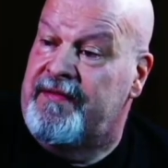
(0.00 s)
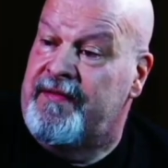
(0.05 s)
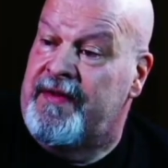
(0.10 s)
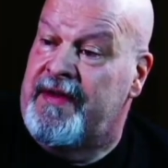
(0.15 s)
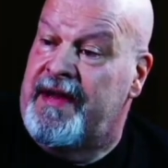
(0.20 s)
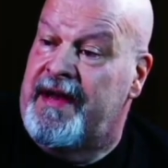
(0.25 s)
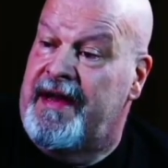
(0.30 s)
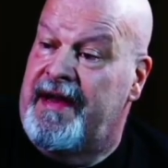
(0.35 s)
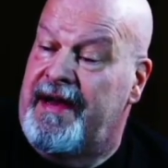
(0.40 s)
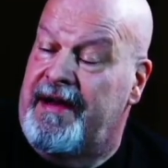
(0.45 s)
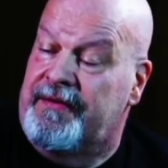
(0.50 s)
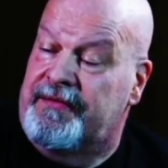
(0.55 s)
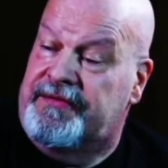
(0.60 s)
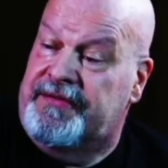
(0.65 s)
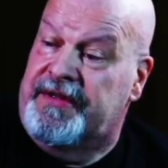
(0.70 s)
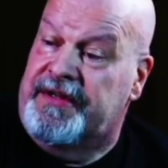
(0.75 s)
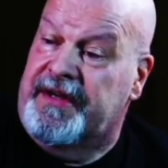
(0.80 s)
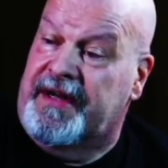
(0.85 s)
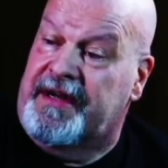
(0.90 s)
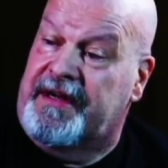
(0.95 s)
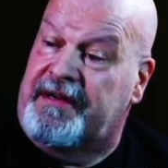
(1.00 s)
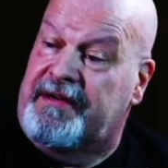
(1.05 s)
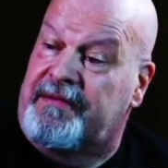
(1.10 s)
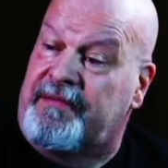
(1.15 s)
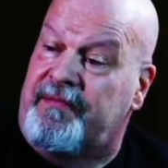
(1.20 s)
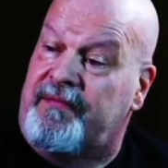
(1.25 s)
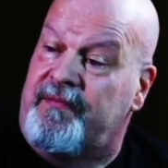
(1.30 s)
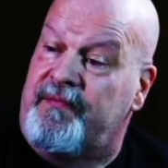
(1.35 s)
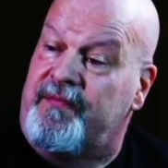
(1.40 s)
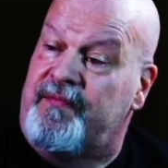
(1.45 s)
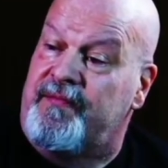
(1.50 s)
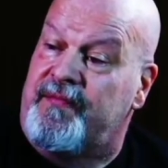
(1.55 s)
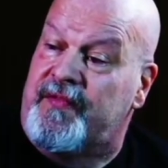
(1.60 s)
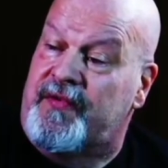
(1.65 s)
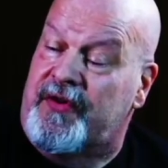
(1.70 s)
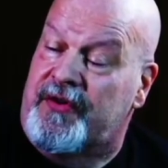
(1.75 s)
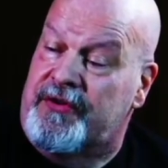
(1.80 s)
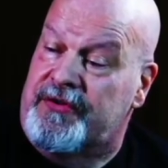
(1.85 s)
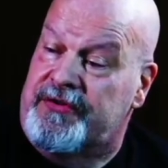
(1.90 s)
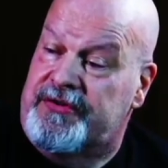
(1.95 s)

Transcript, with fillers: out to the hearse